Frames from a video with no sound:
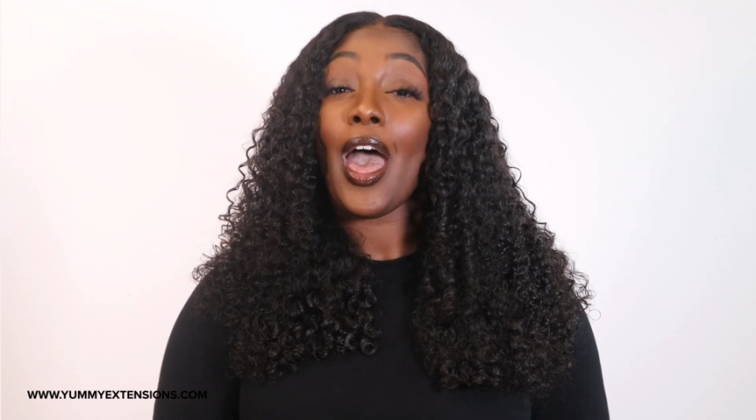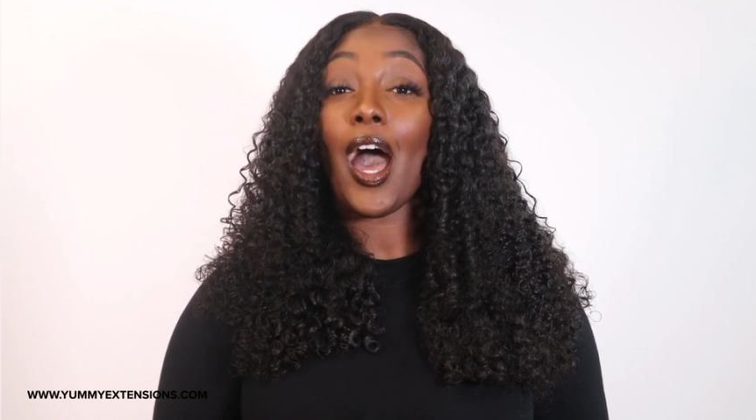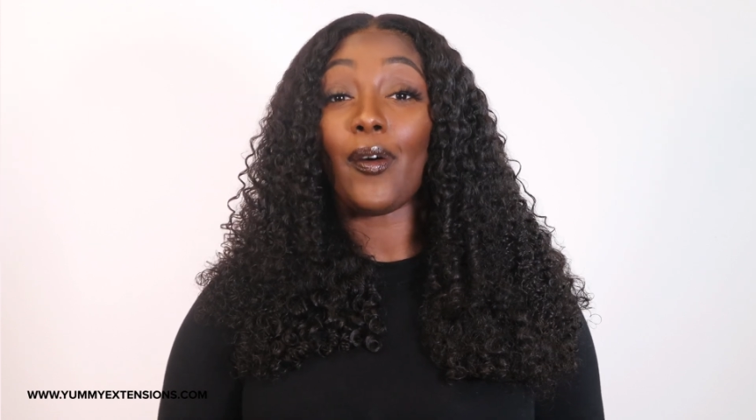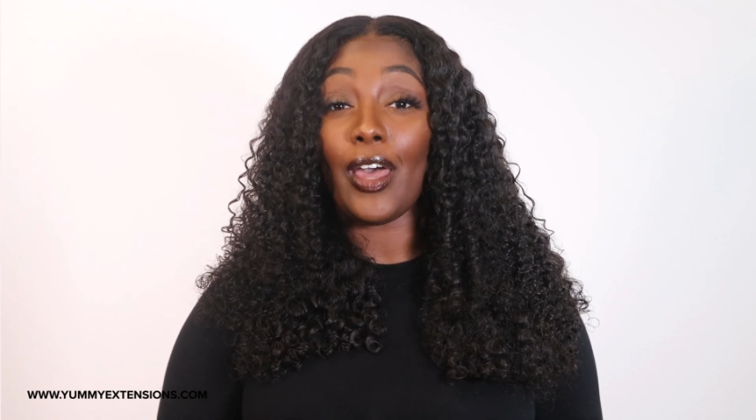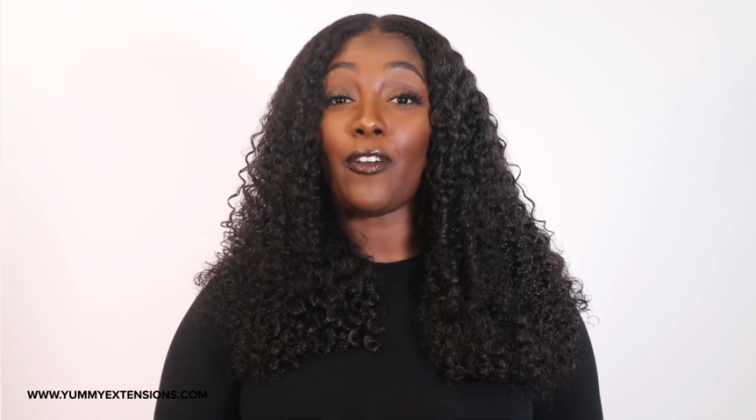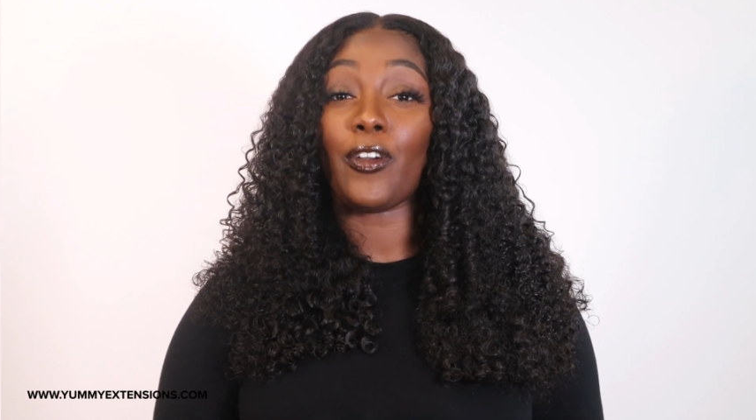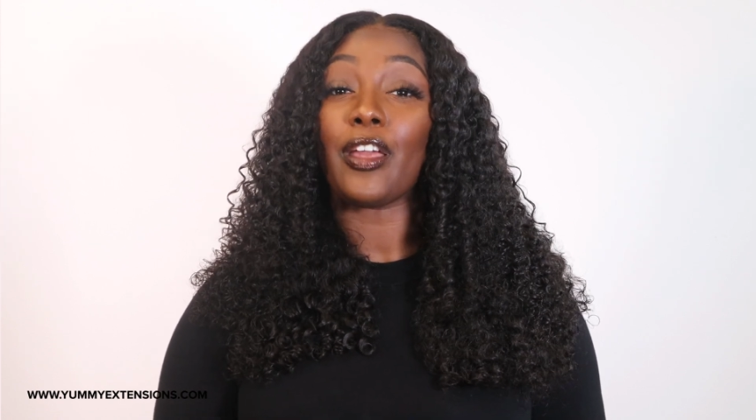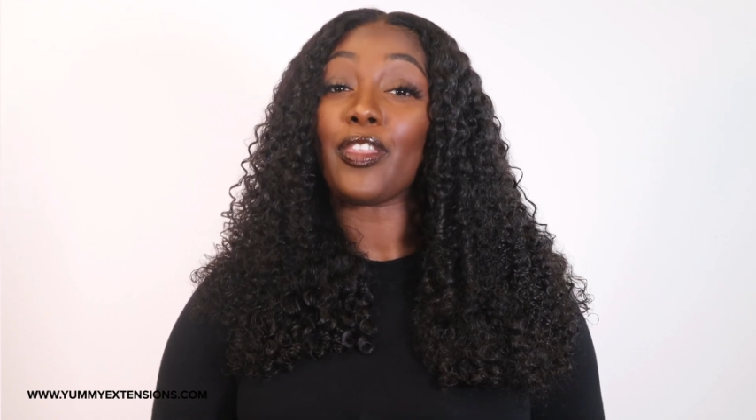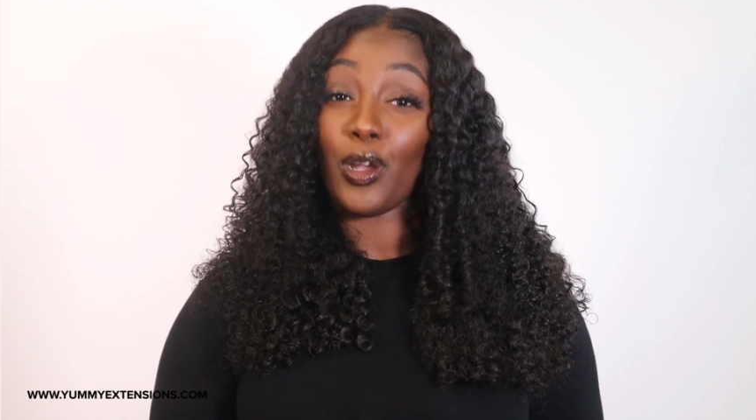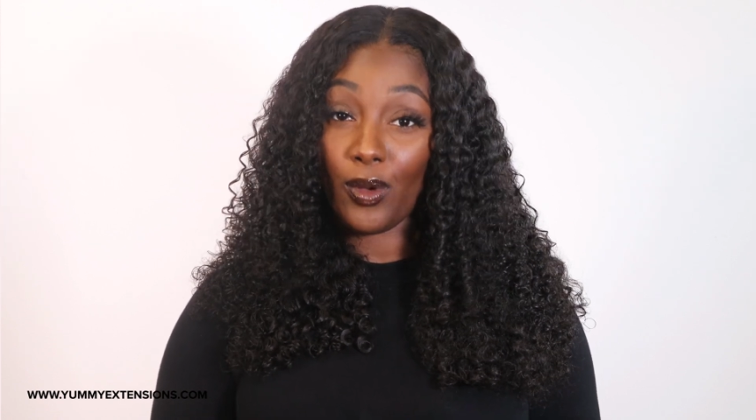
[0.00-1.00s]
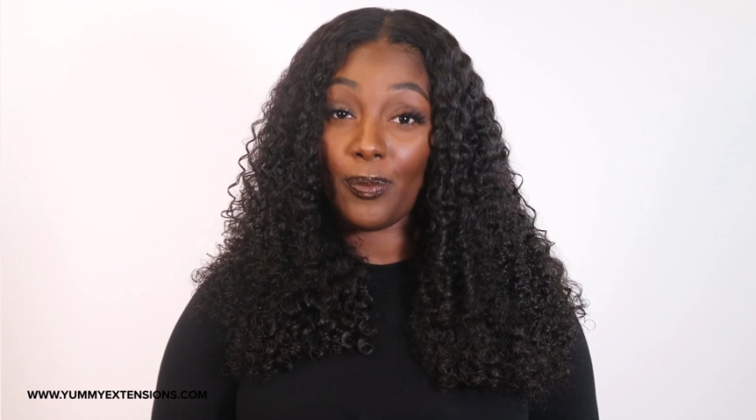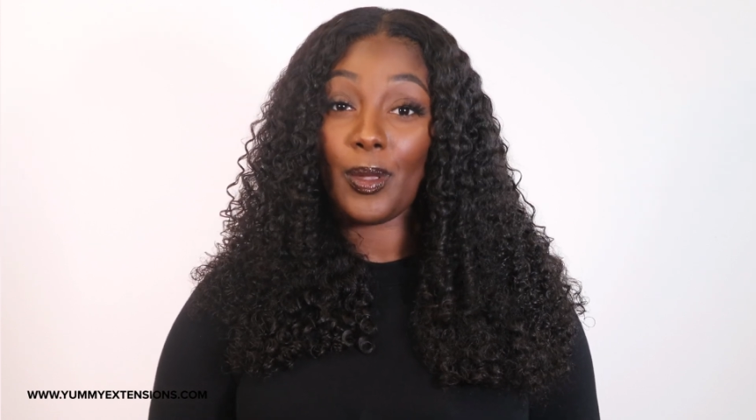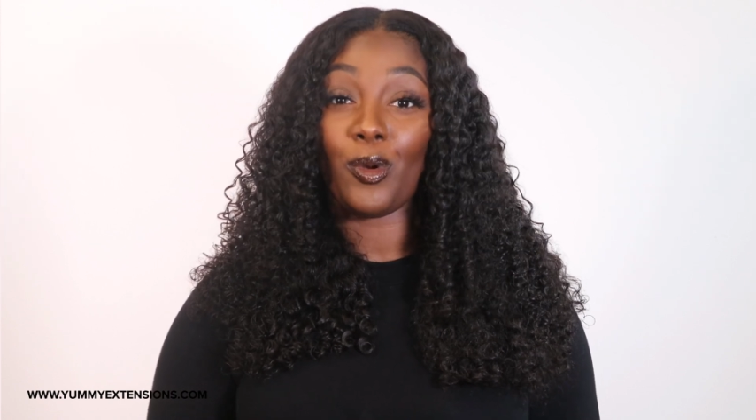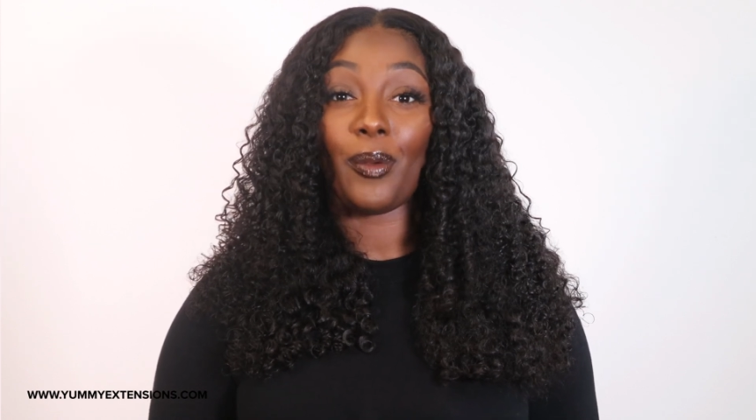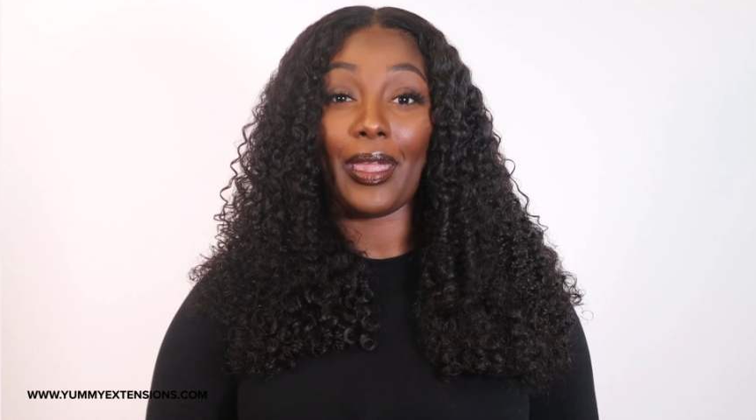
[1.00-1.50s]
however, there will
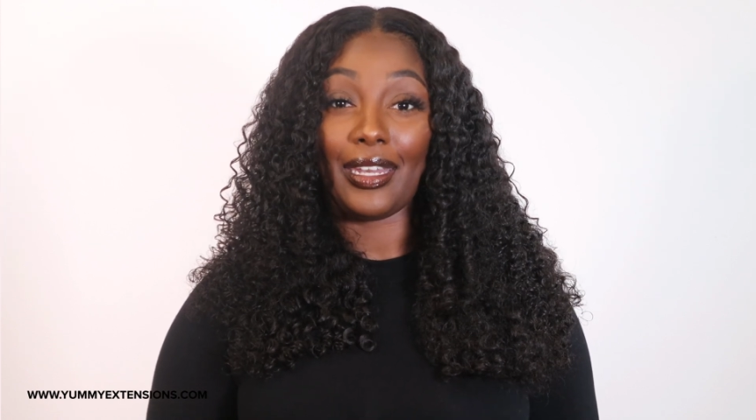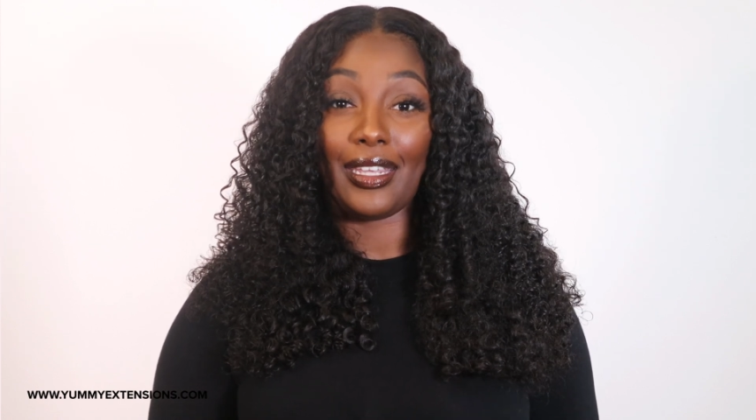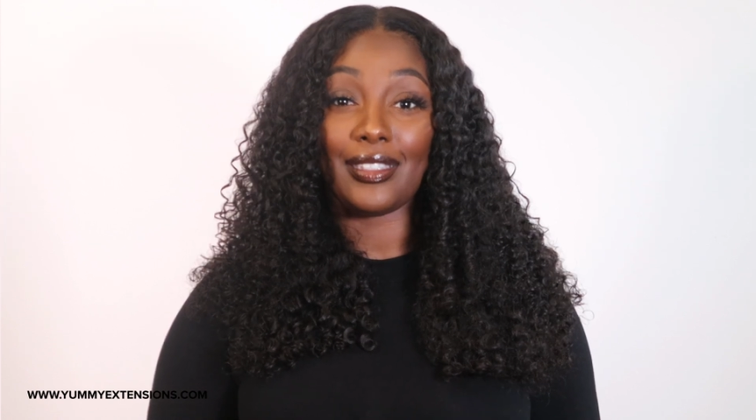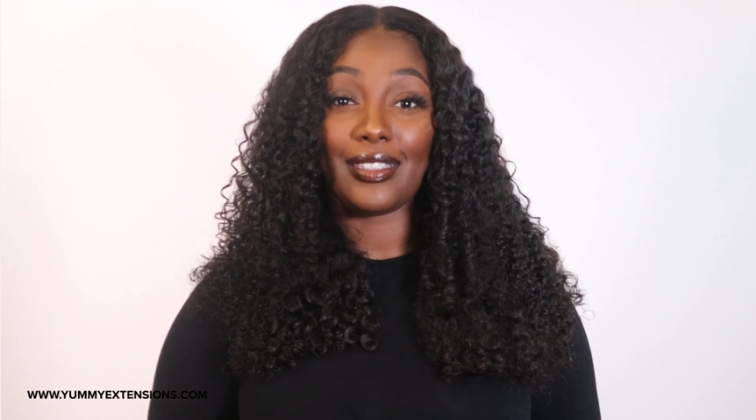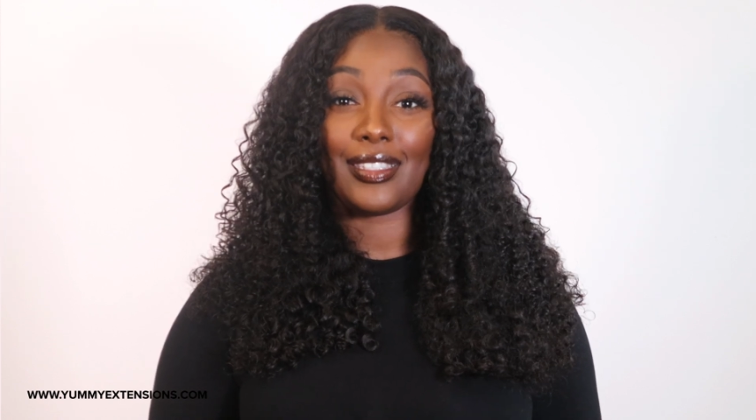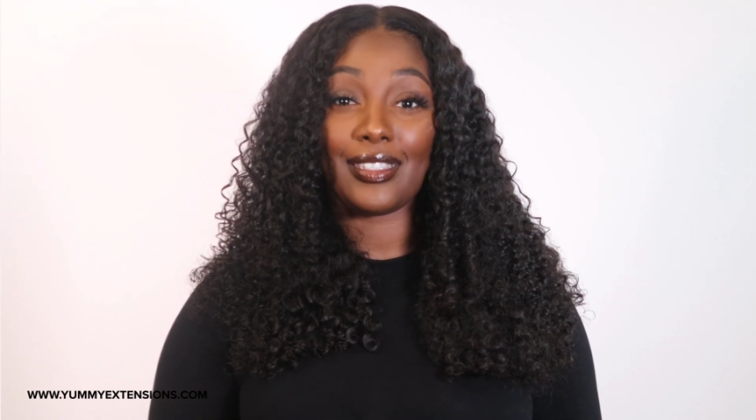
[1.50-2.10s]
be more maintenance.